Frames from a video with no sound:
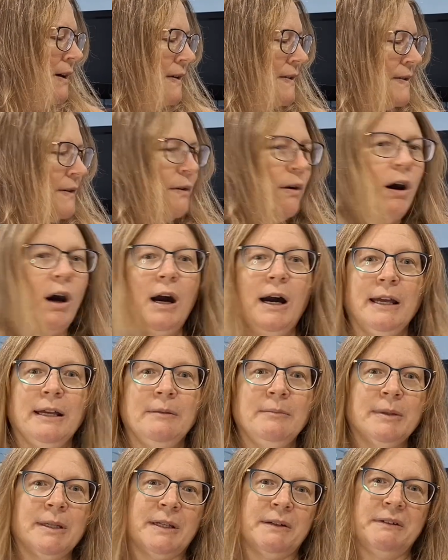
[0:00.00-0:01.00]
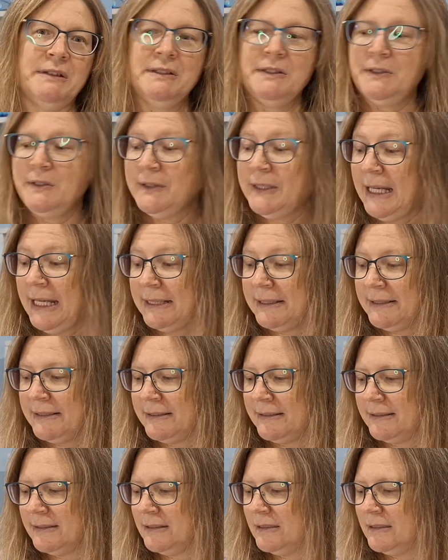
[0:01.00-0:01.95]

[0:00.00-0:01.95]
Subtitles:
So I am going to do that.